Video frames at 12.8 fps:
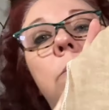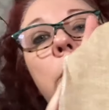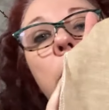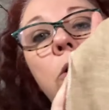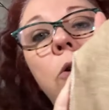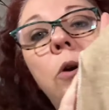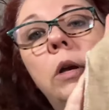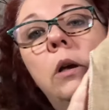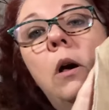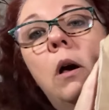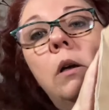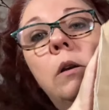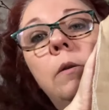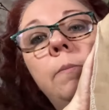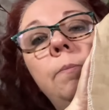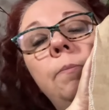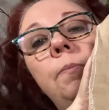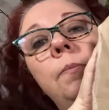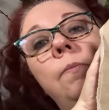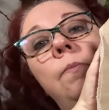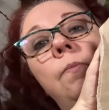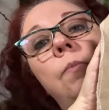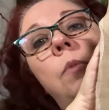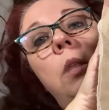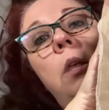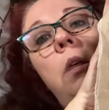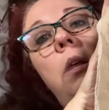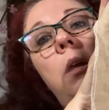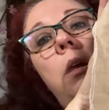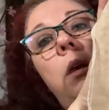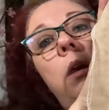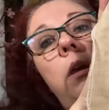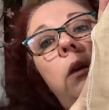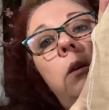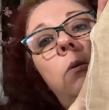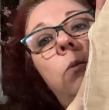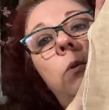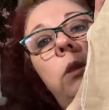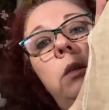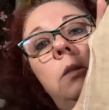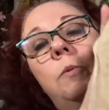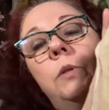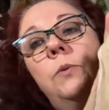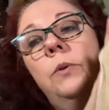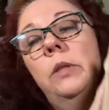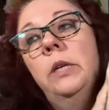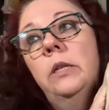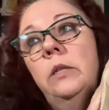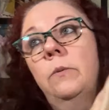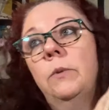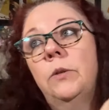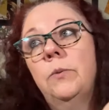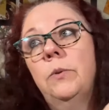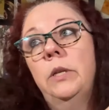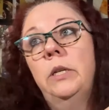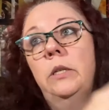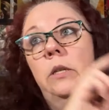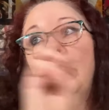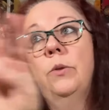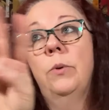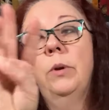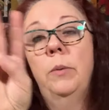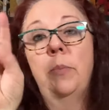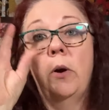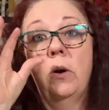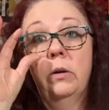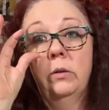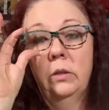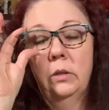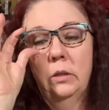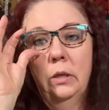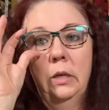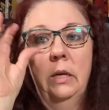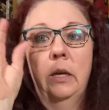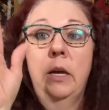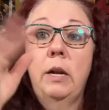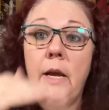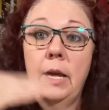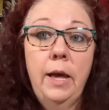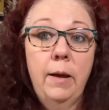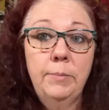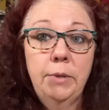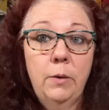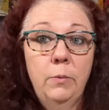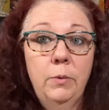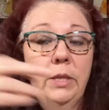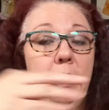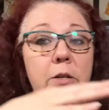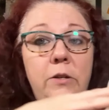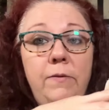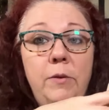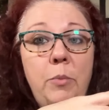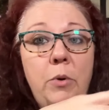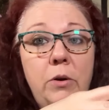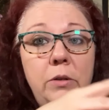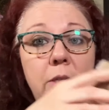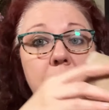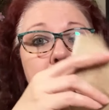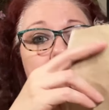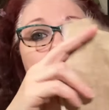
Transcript: Margaret Cottam. And when this was released, it was released in three parts. And I kept up with each of the parts as they